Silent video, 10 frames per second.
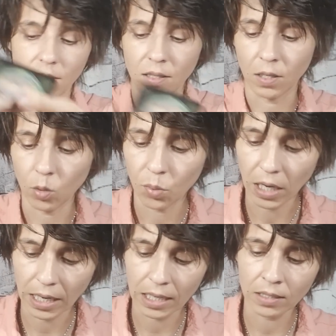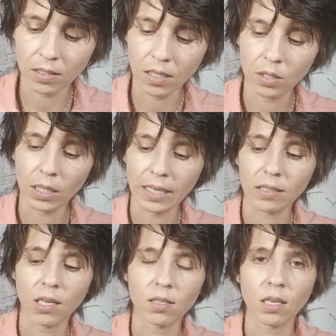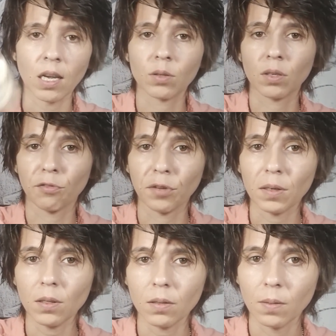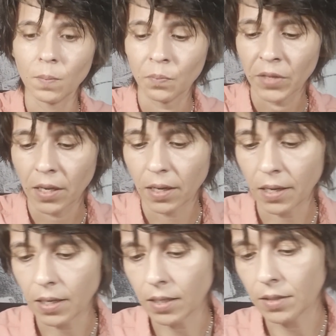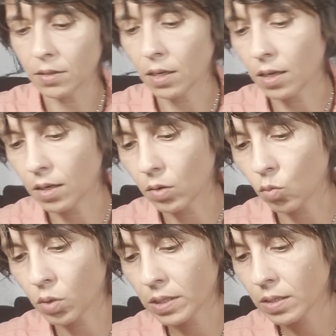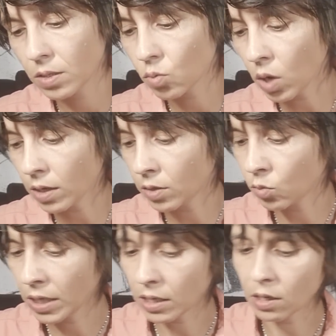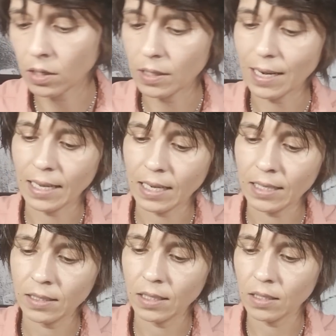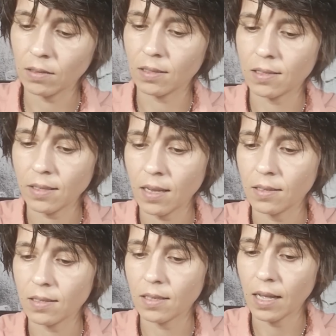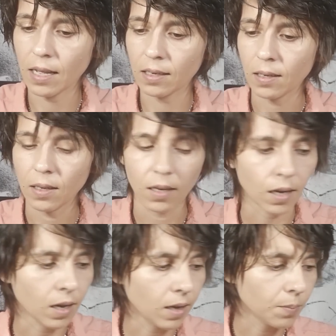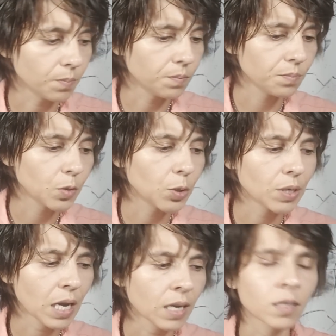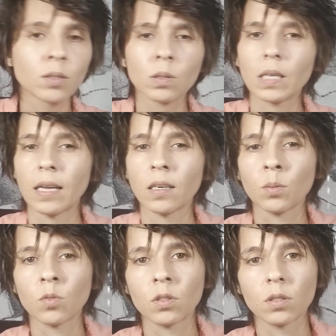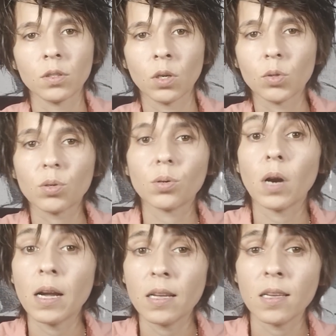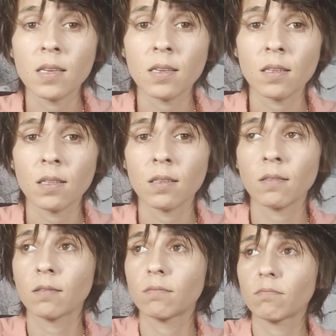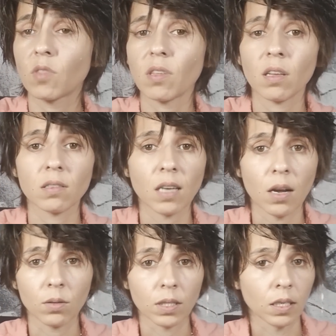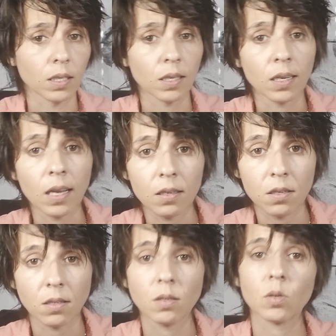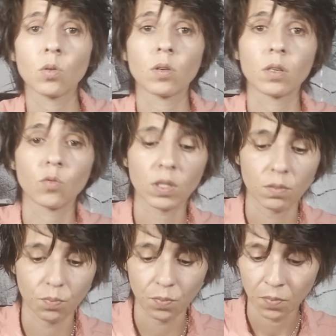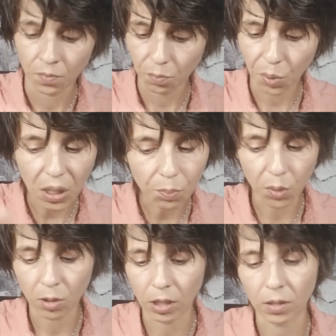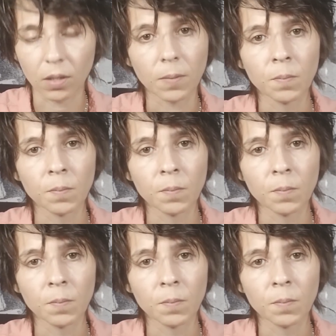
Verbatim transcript: you know, but I kind of see like testing out the field. And uh, with this walking away card, I kind of get the sense that um, you're not going to do that anymore. You know, trying things out in connections or with people here.